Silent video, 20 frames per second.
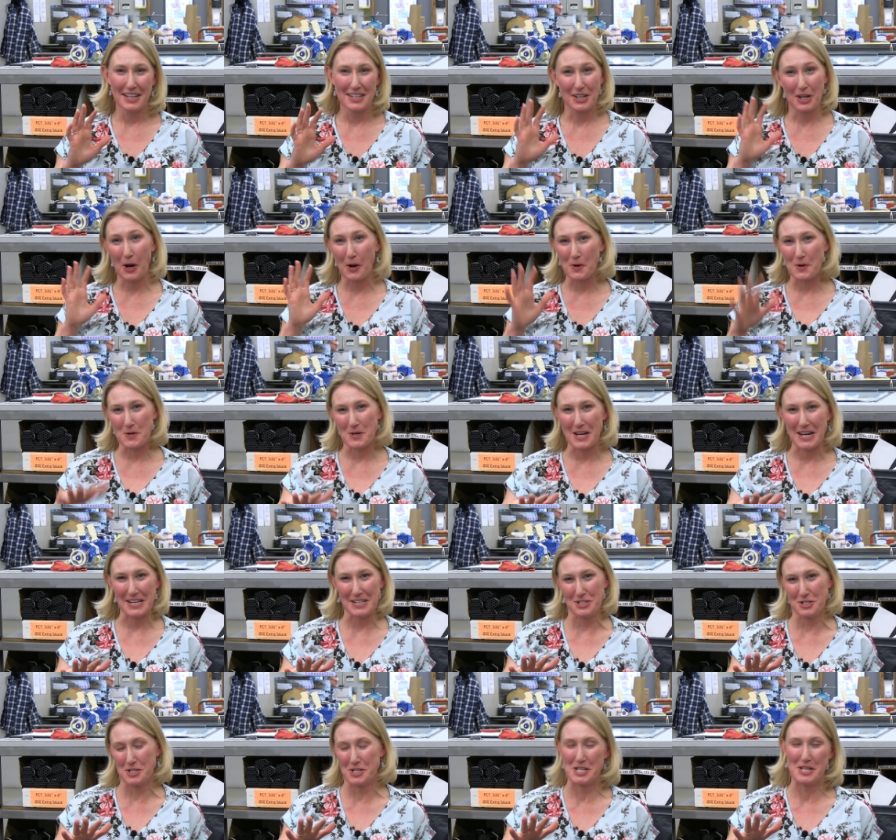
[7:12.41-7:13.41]
code
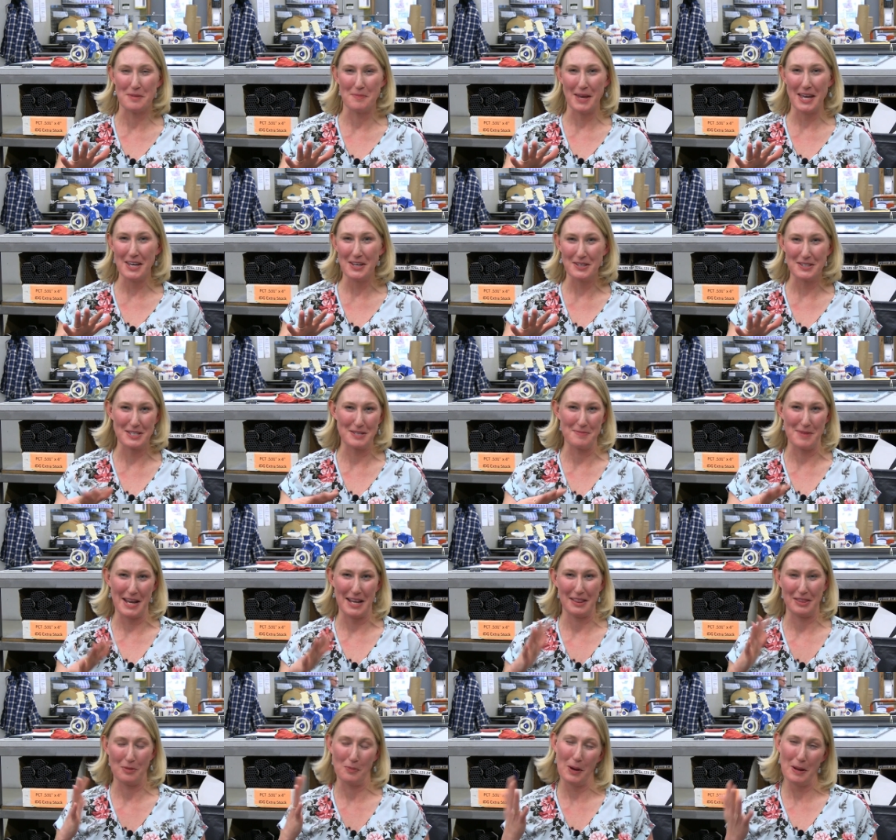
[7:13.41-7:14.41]
HTML to
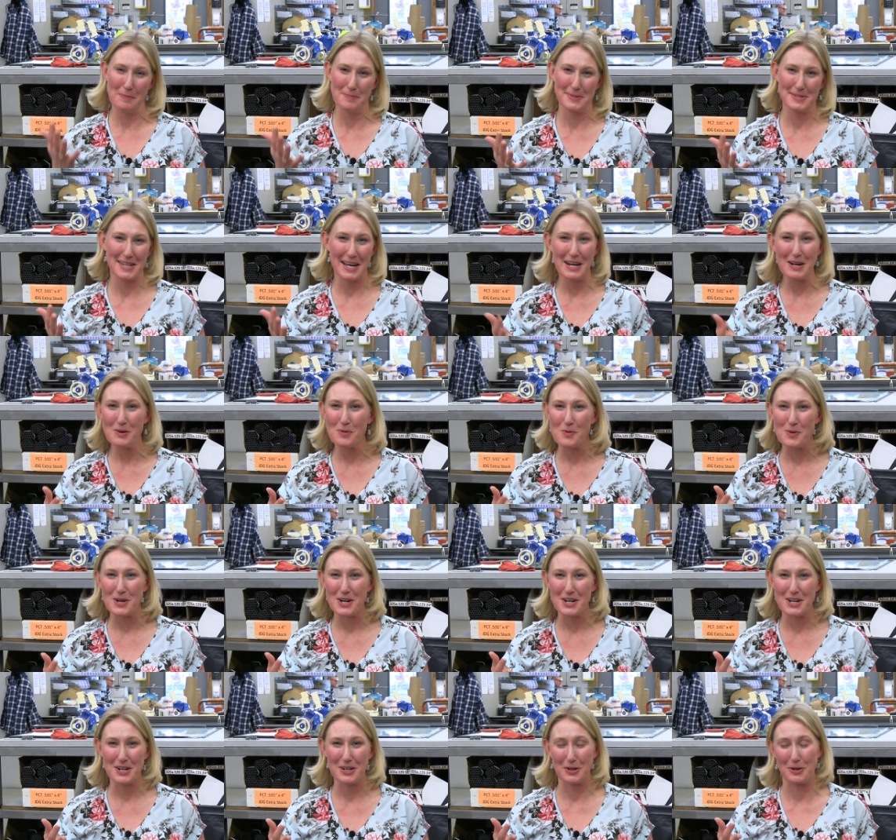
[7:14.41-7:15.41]
make the website
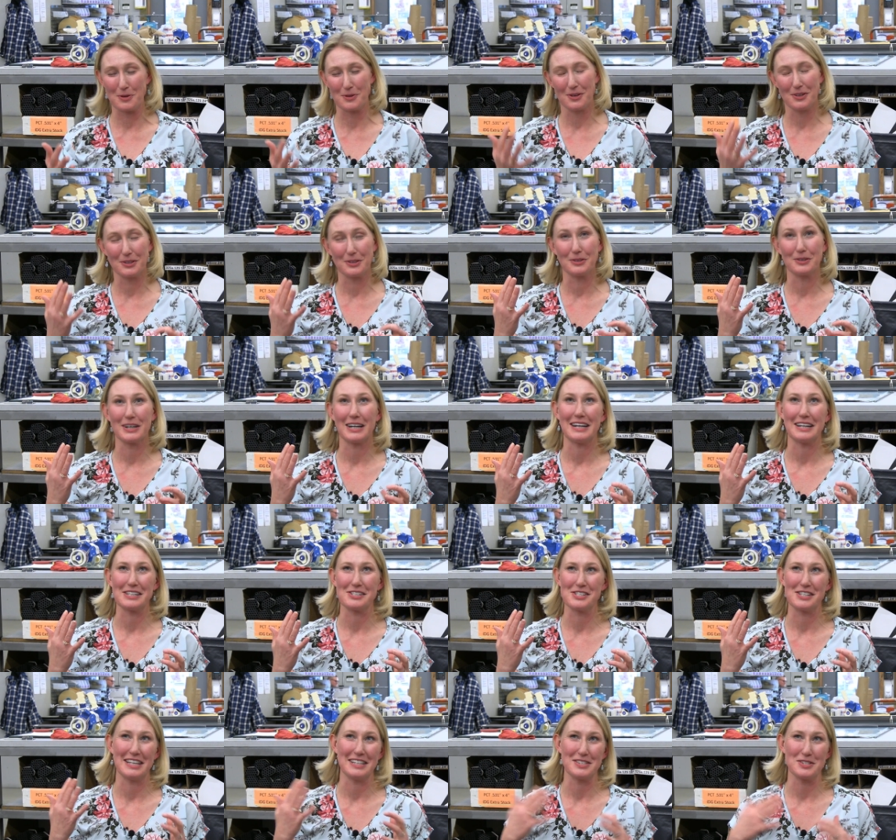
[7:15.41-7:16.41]
work, or, oh gosh,
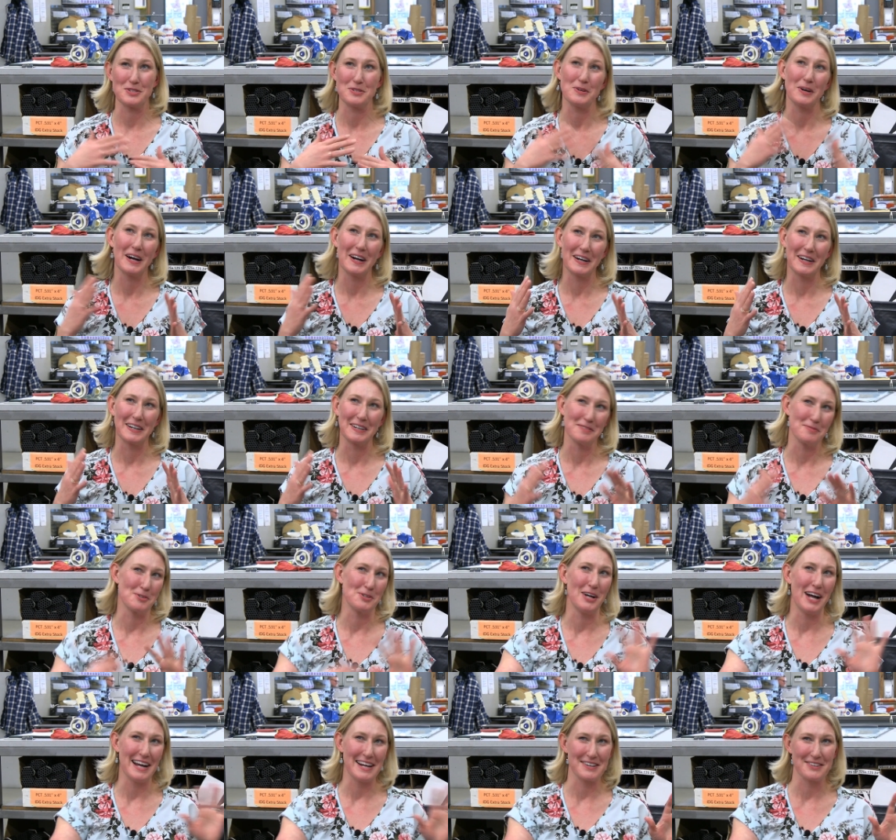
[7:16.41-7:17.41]
that's too hard. We'll
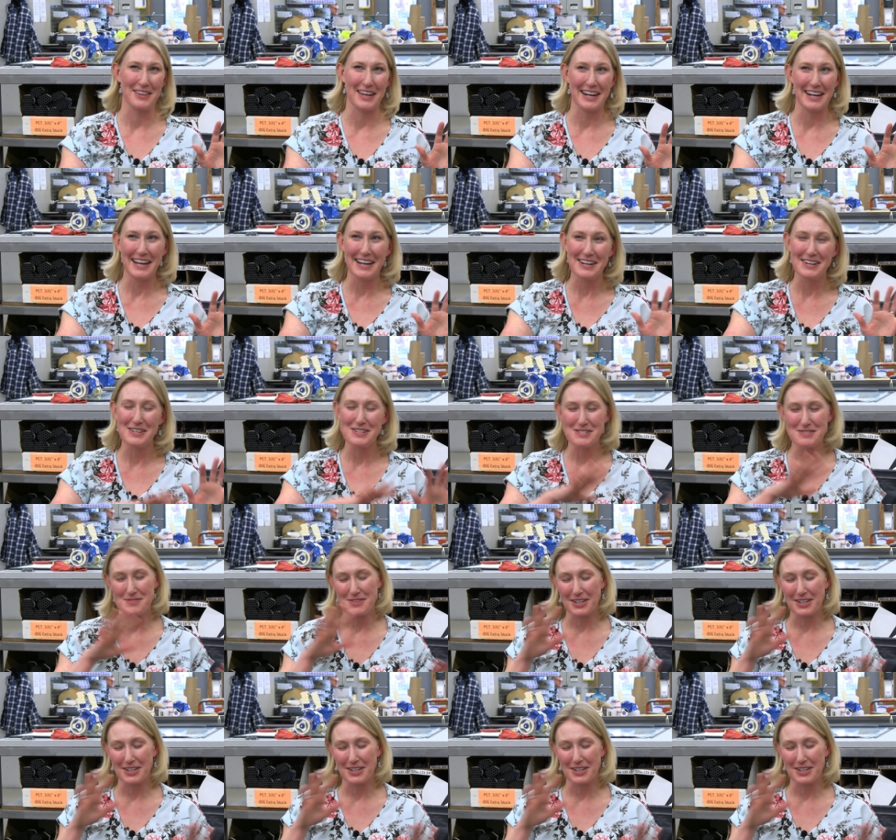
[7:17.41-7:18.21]
hire that out,